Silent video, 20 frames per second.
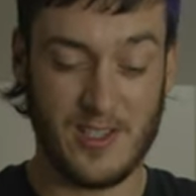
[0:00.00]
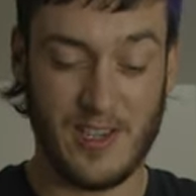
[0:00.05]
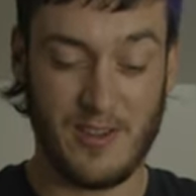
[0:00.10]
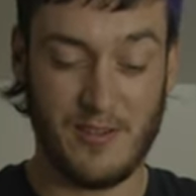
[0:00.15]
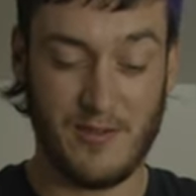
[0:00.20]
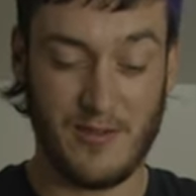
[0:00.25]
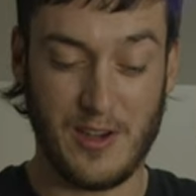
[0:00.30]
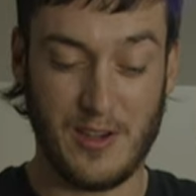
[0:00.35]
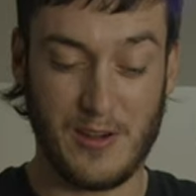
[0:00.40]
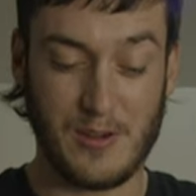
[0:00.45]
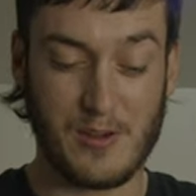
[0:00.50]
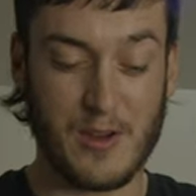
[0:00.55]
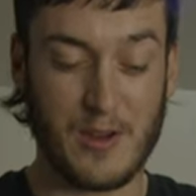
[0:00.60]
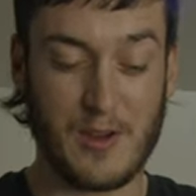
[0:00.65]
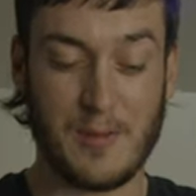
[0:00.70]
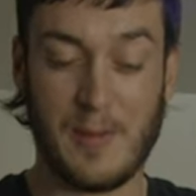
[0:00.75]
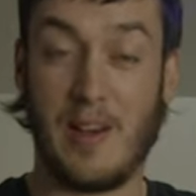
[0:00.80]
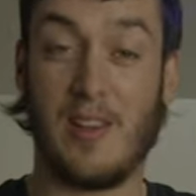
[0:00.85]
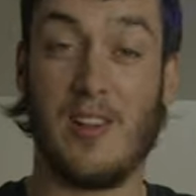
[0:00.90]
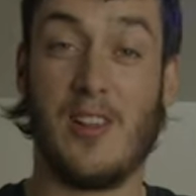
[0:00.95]
Didn't feel
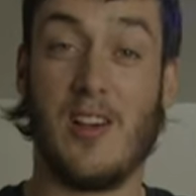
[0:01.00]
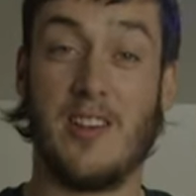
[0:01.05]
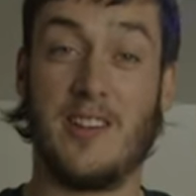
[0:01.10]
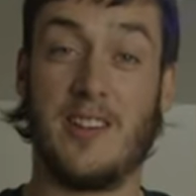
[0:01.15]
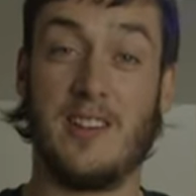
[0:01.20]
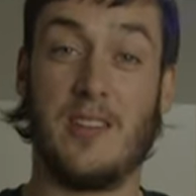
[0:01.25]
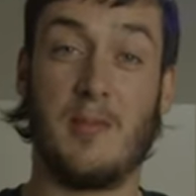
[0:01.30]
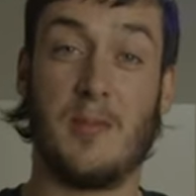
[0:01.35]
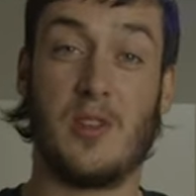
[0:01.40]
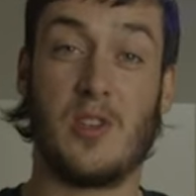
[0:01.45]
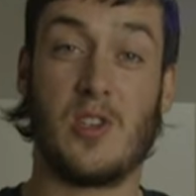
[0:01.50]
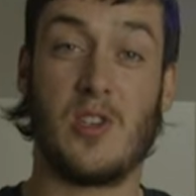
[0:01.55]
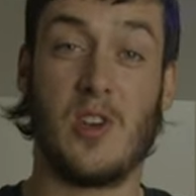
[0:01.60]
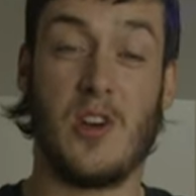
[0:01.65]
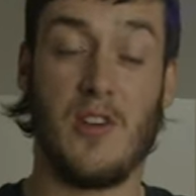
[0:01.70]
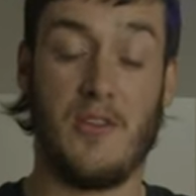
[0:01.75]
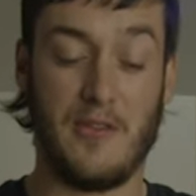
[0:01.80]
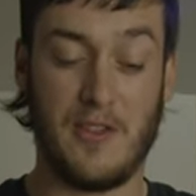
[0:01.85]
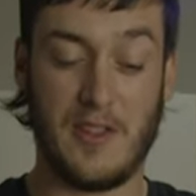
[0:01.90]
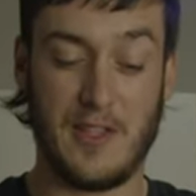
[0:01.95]
good about lining up the
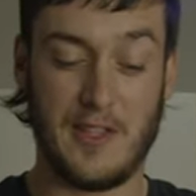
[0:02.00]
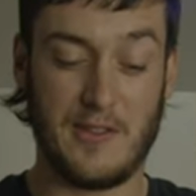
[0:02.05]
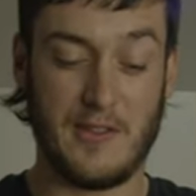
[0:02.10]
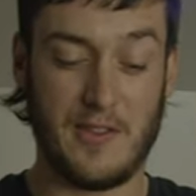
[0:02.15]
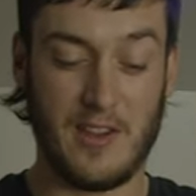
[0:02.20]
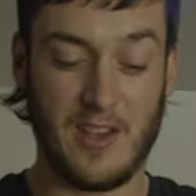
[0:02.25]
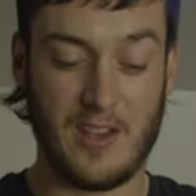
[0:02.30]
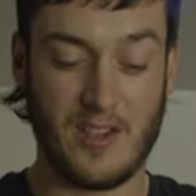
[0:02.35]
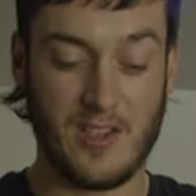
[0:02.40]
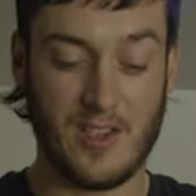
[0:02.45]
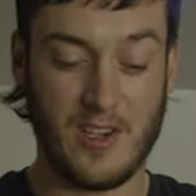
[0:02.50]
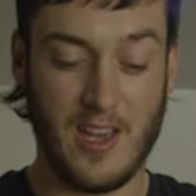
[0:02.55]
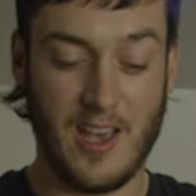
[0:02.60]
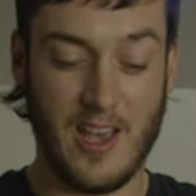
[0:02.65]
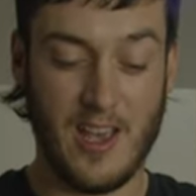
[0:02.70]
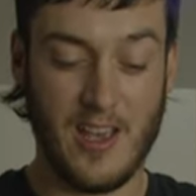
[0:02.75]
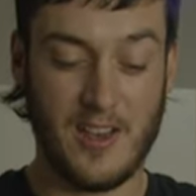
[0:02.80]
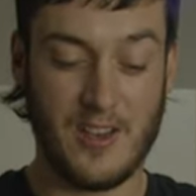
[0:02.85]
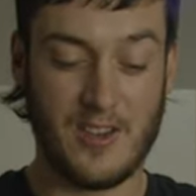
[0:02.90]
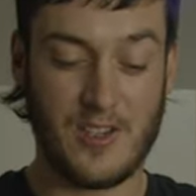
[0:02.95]
shot for this fish,
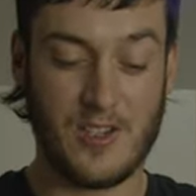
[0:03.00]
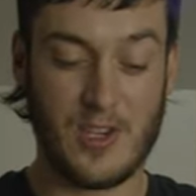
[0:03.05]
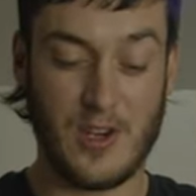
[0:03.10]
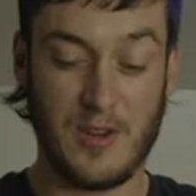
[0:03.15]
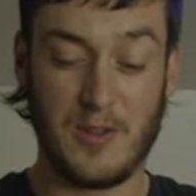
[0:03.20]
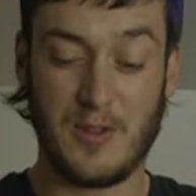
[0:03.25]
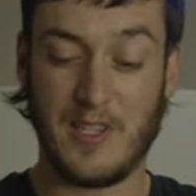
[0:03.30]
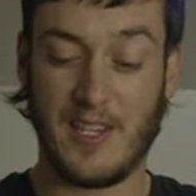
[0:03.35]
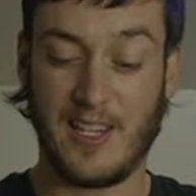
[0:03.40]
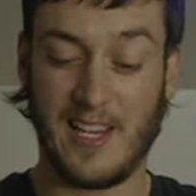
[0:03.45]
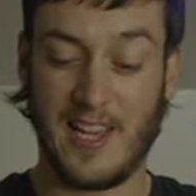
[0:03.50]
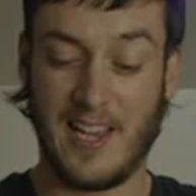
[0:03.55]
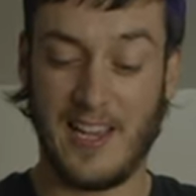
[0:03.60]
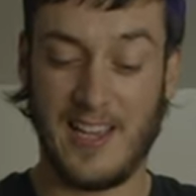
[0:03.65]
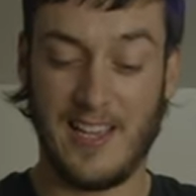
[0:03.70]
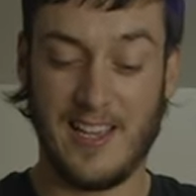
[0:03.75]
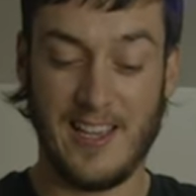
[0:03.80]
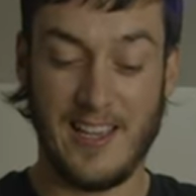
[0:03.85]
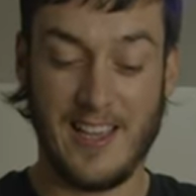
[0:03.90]
shooting it,